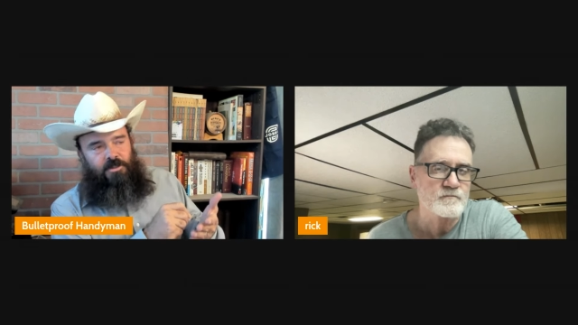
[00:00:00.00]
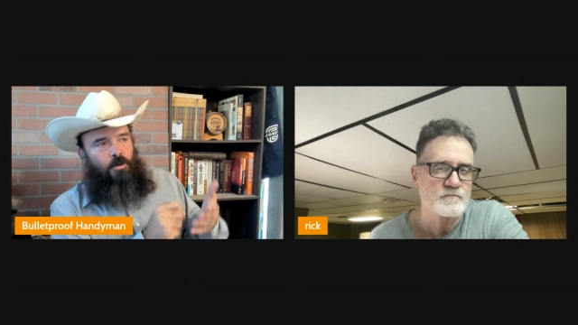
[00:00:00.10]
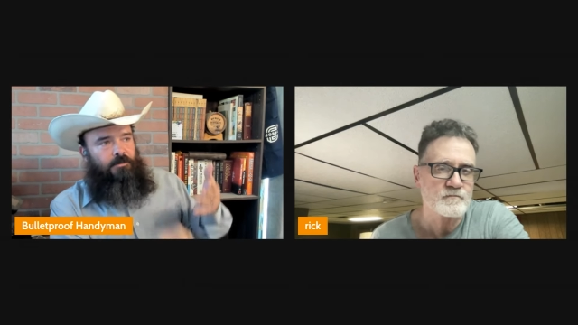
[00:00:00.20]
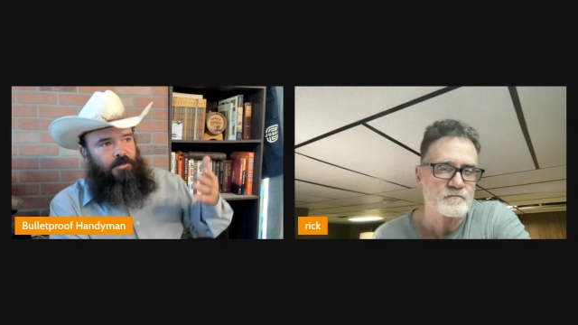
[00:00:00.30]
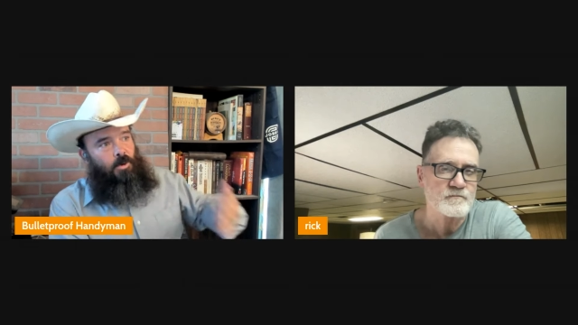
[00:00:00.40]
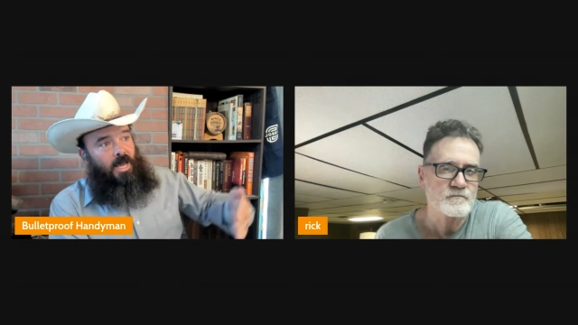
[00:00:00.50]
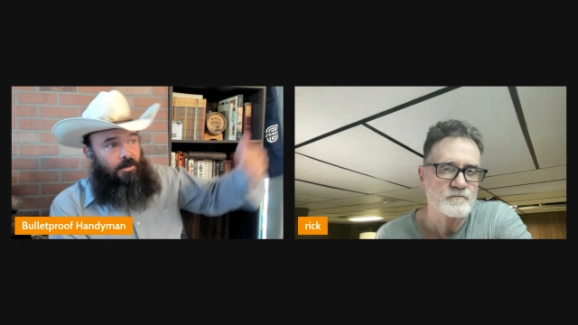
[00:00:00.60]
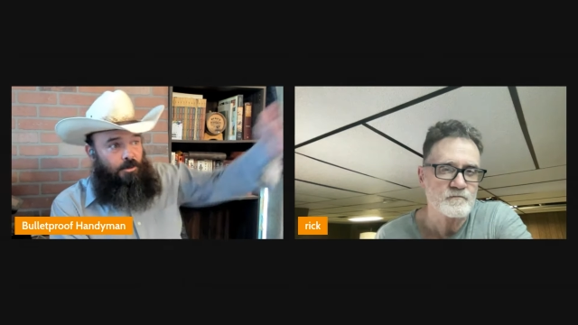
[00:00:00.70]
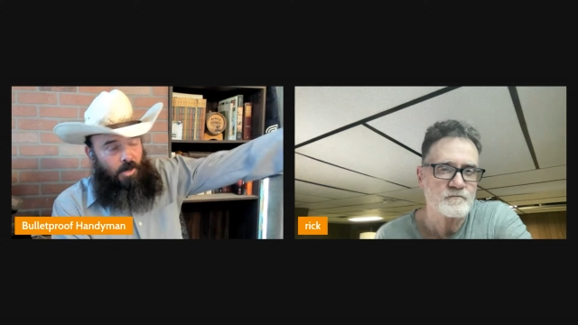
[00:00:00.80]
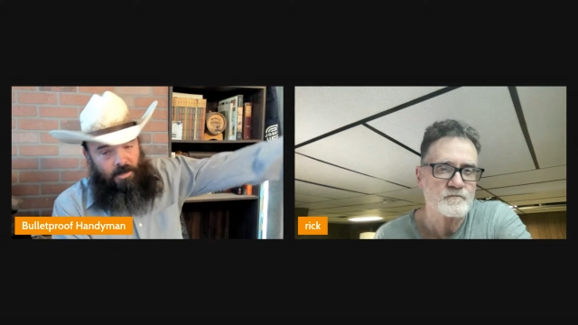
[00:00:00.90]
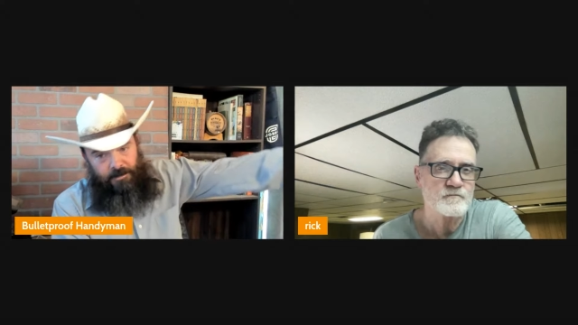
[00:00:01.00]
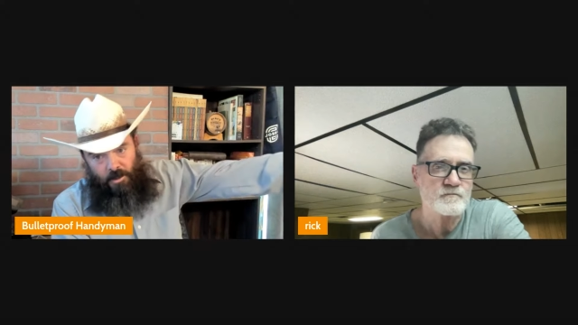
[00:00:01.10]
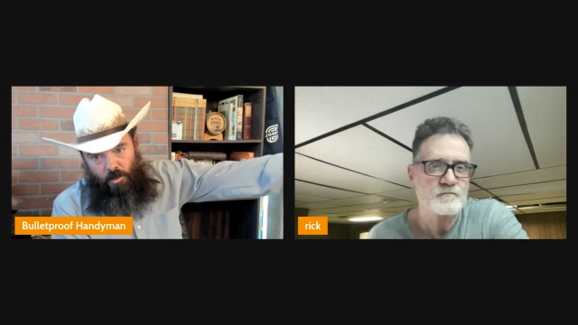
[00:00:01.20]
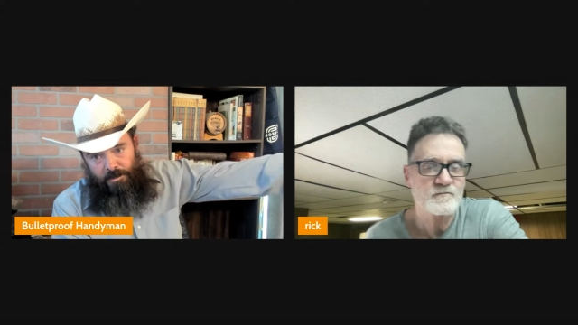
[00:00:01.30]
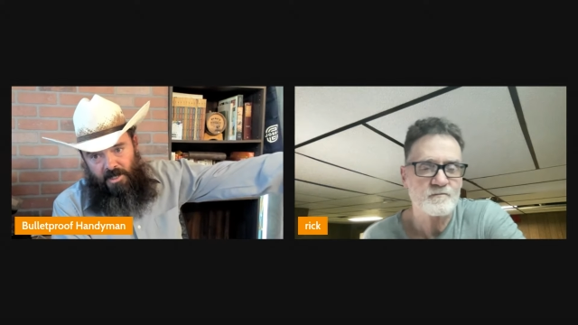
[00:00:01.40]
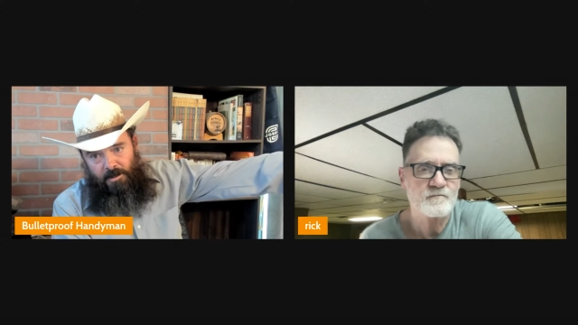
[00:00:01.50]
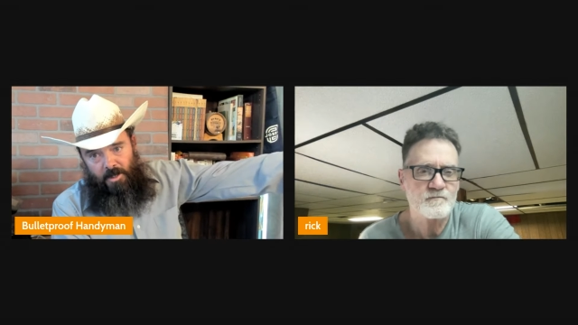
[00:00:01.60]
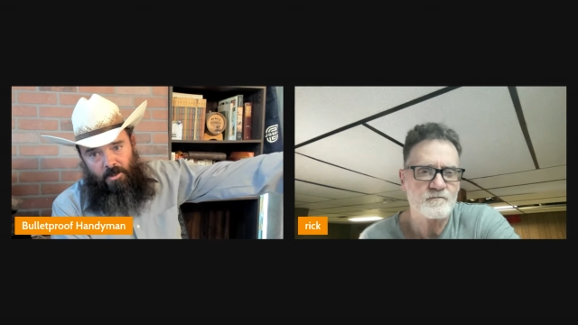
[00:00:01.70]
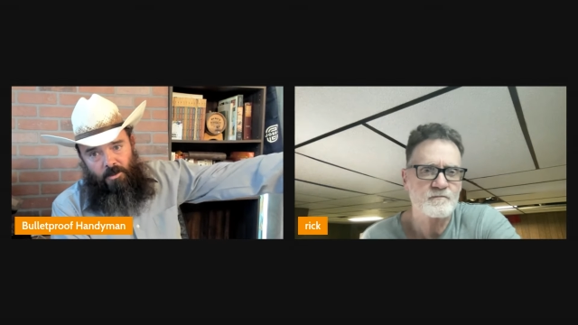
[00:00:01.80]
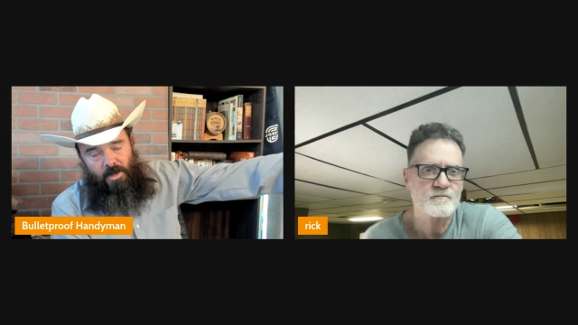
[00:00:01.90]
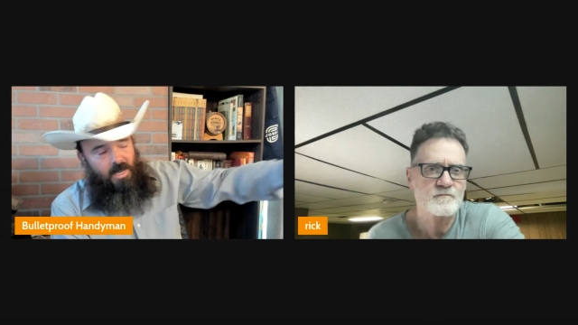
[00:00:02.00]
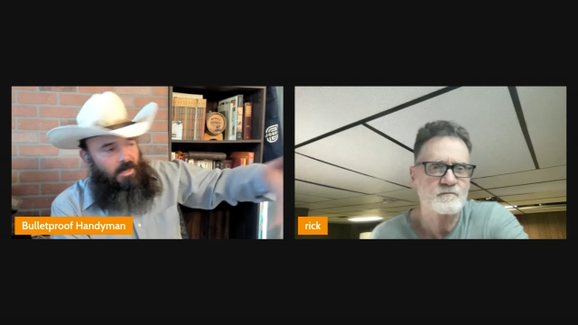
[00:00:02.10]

Speaker 1: So if you had to drive to Home Depot,